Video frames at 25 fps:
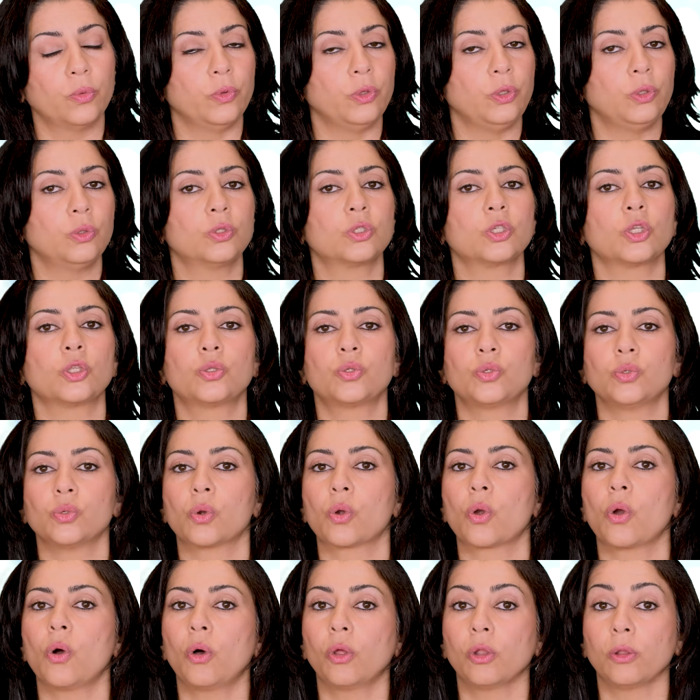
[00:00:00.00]
We use it to
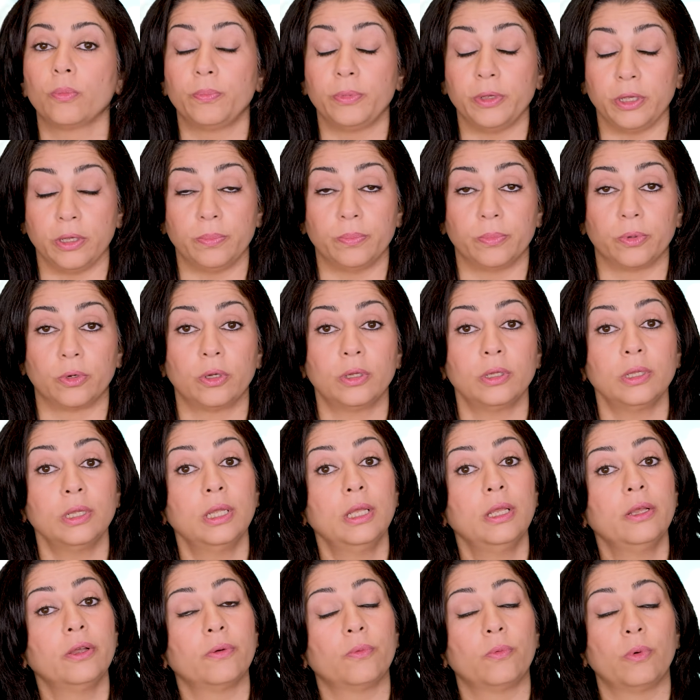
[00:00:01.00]
call people
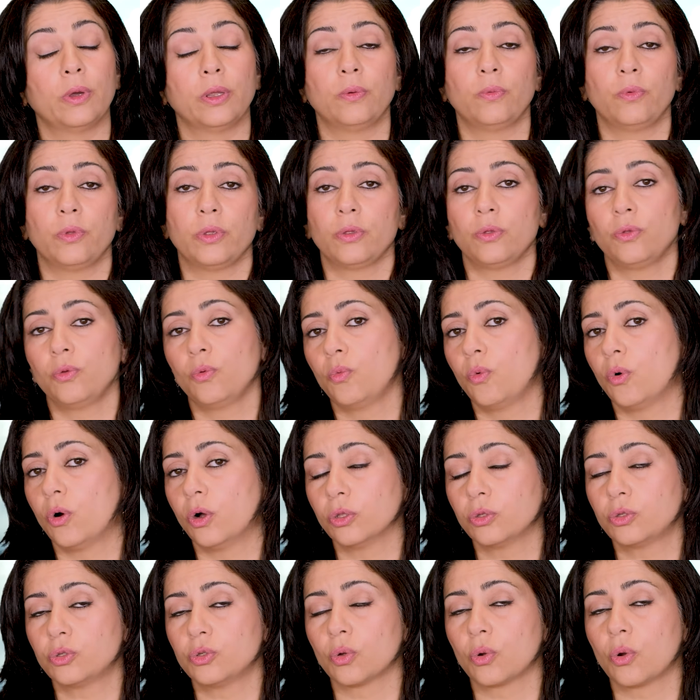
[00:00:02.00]
when we
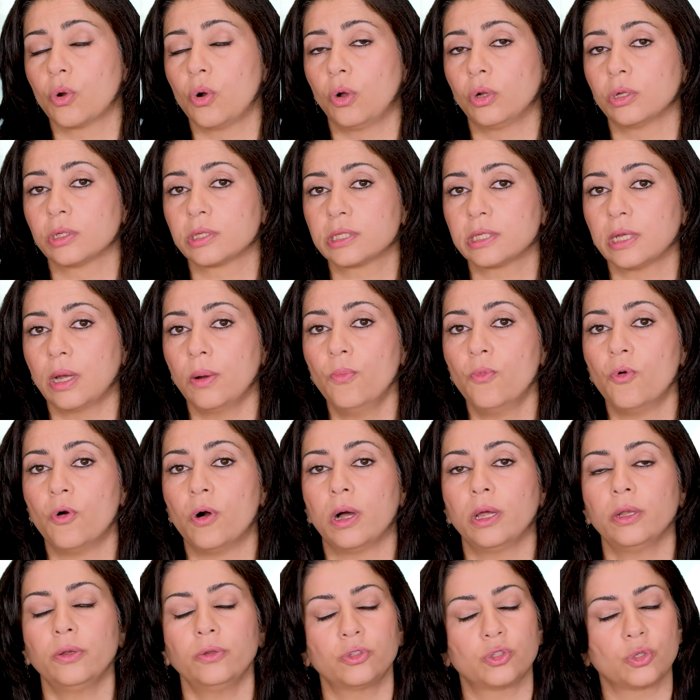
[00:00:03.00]
want to call
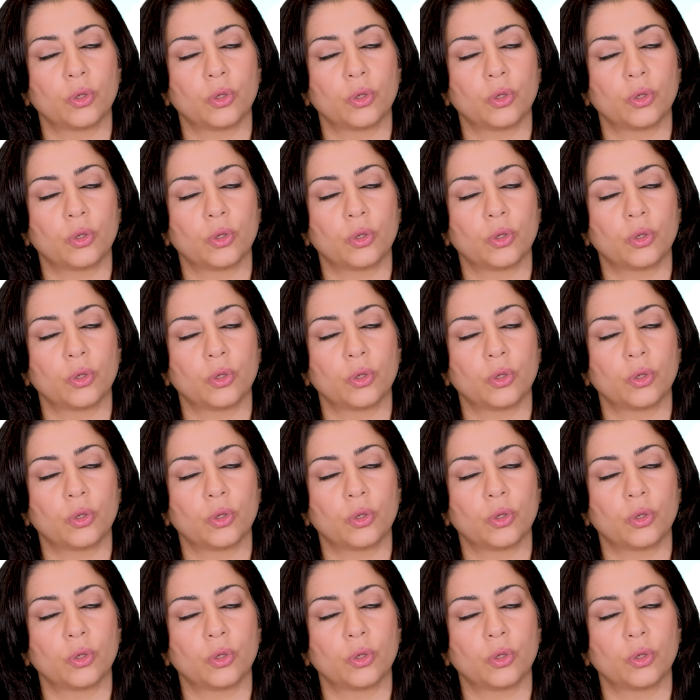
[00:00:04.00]
someone.